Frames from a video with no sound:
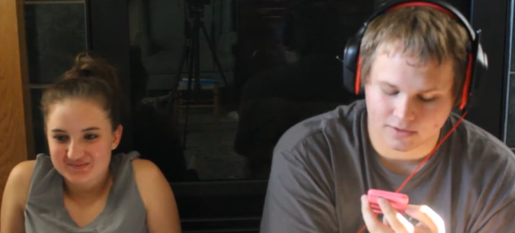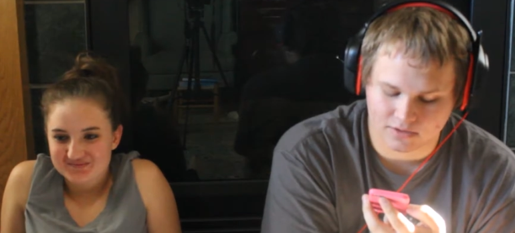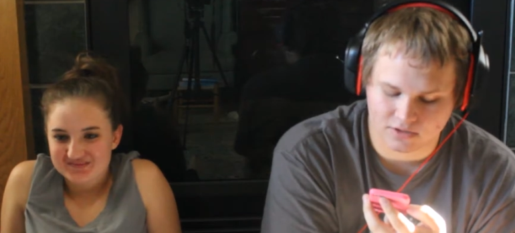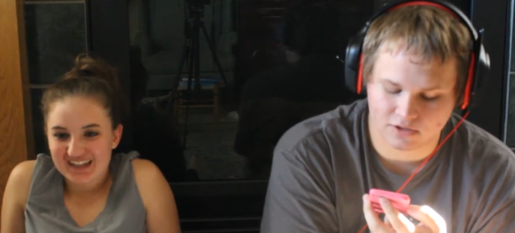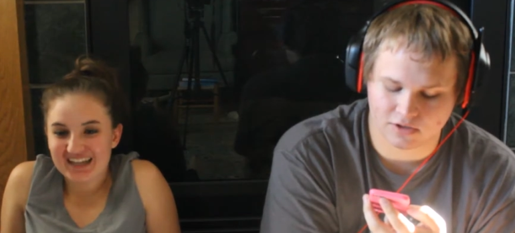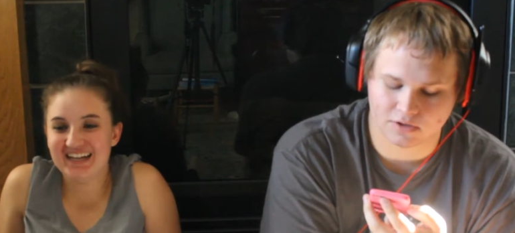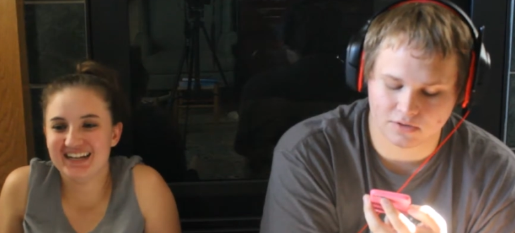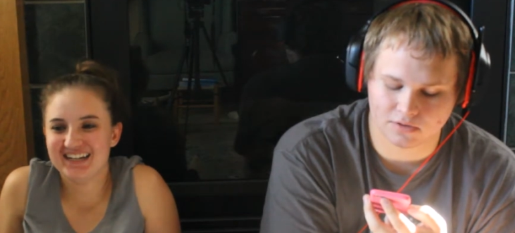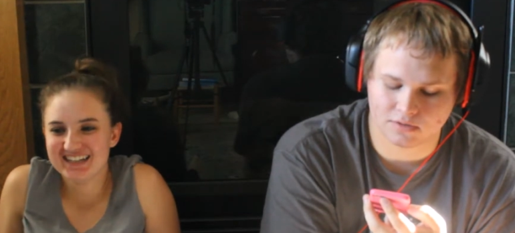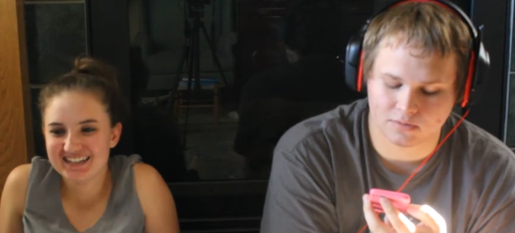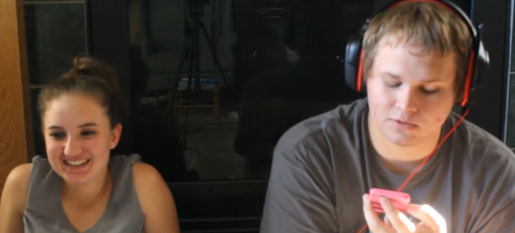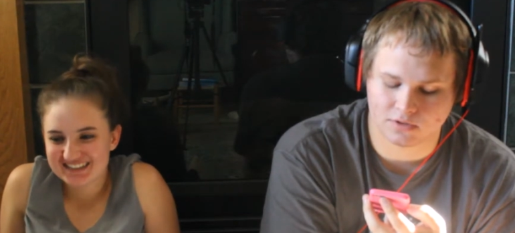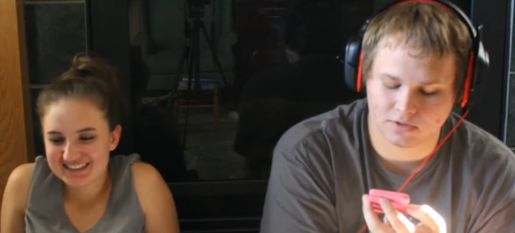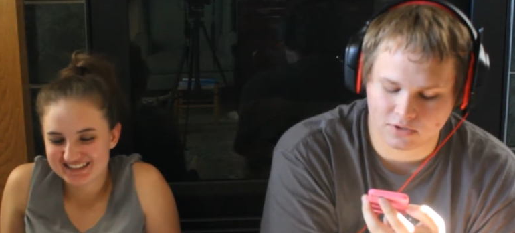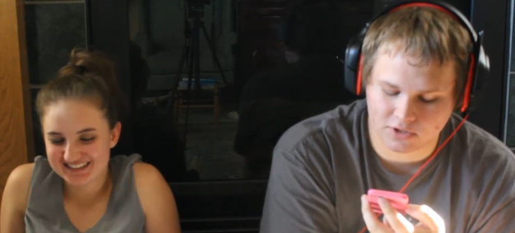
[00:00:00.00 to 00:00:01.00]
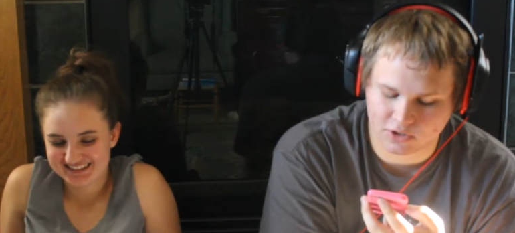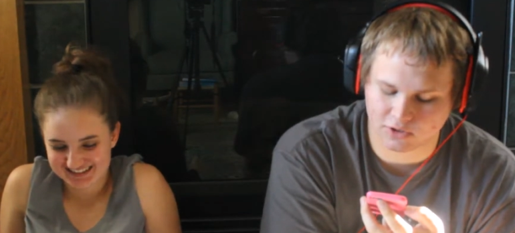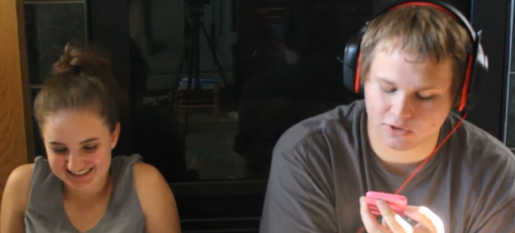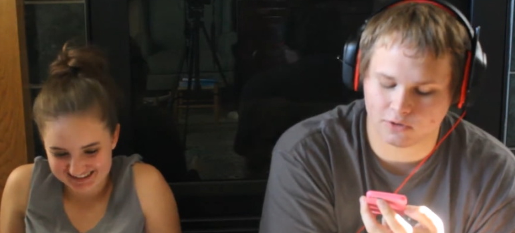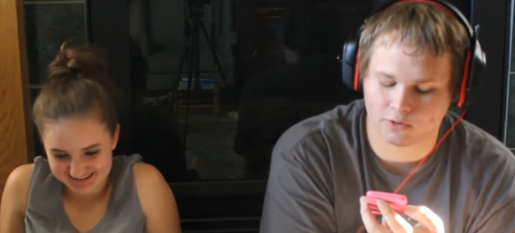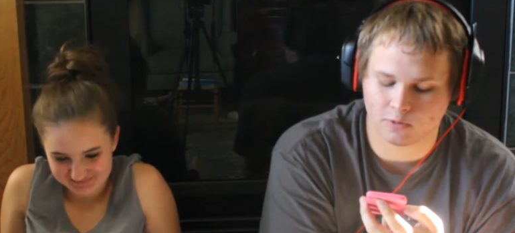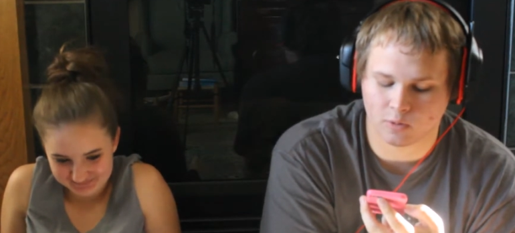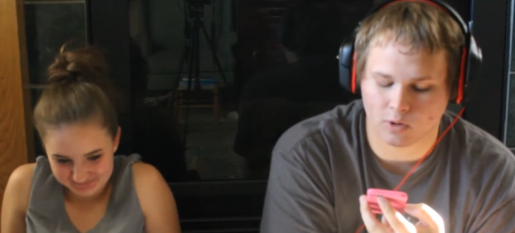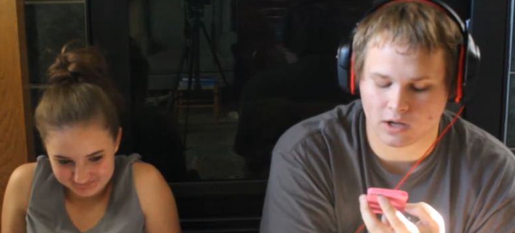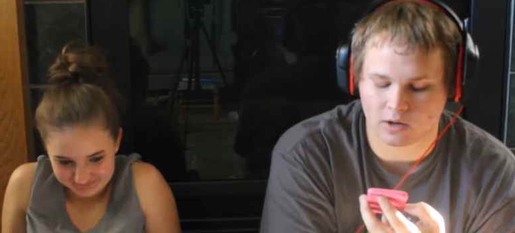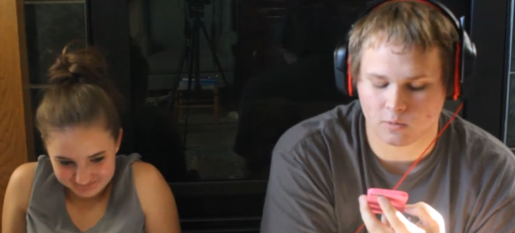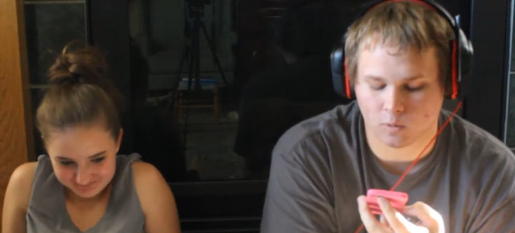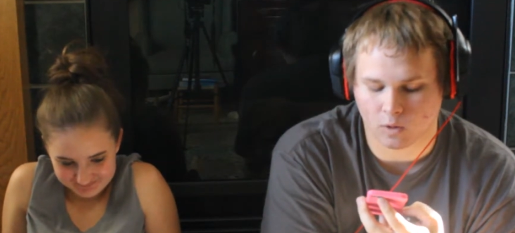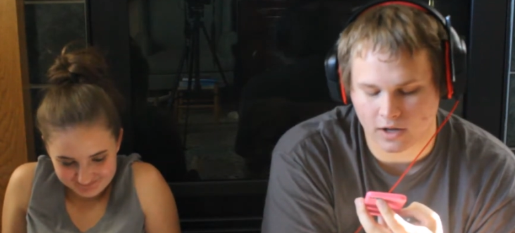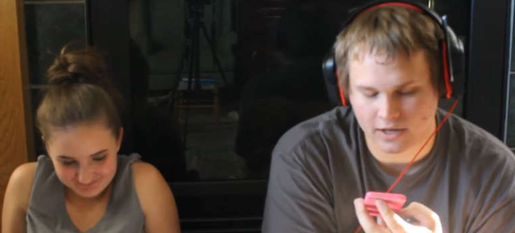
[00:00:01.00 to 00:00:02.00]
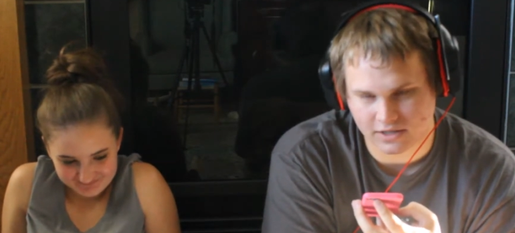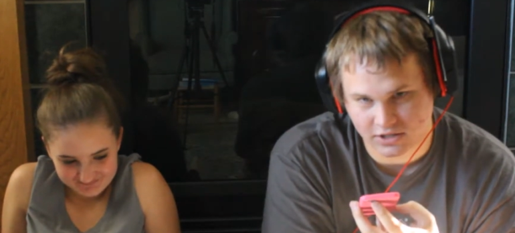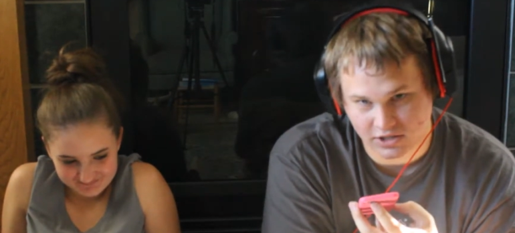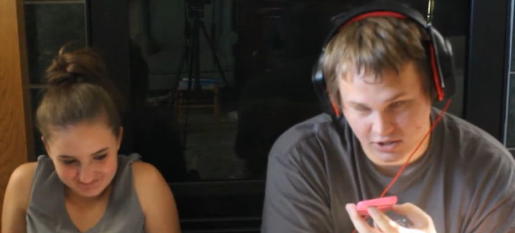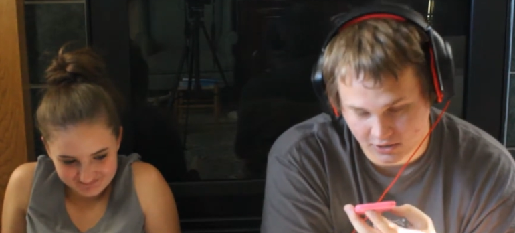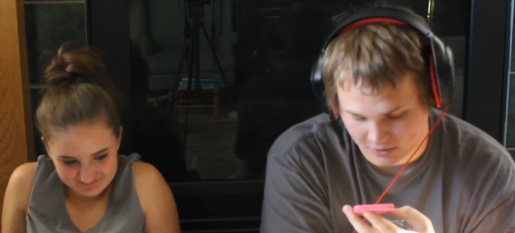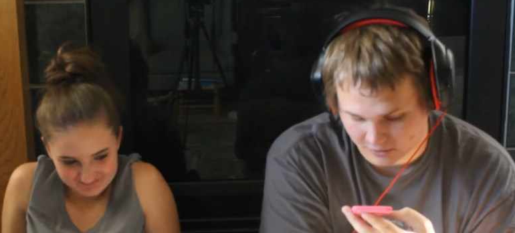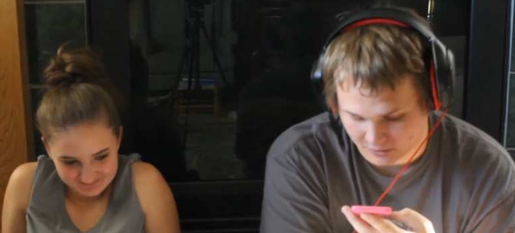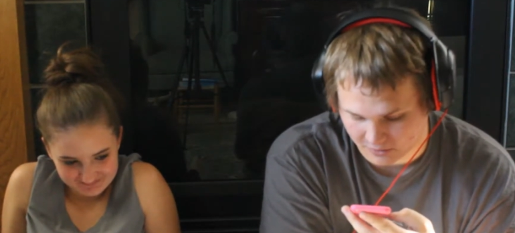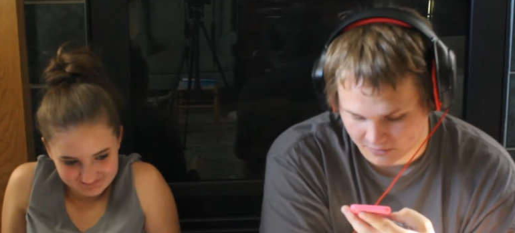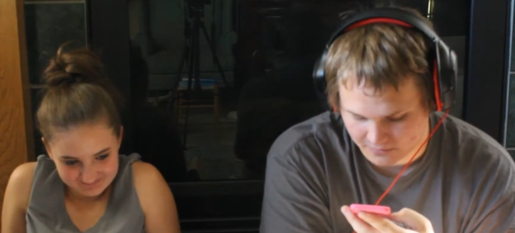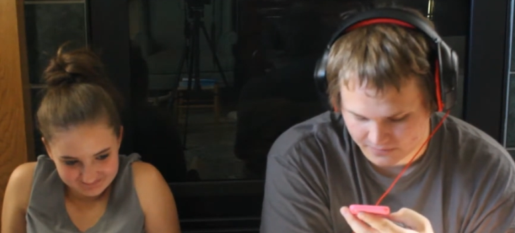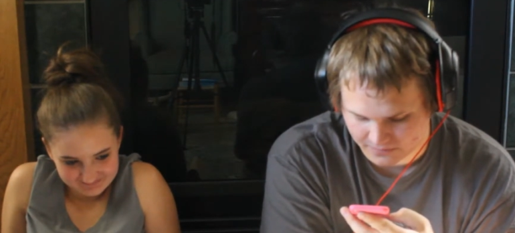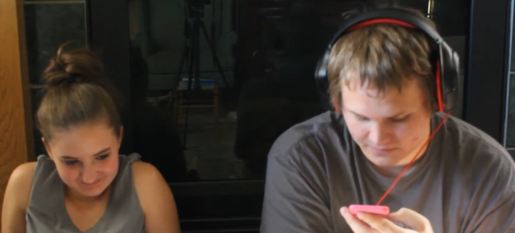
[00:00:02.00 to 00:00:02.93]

Speaker 1: Two two one one two.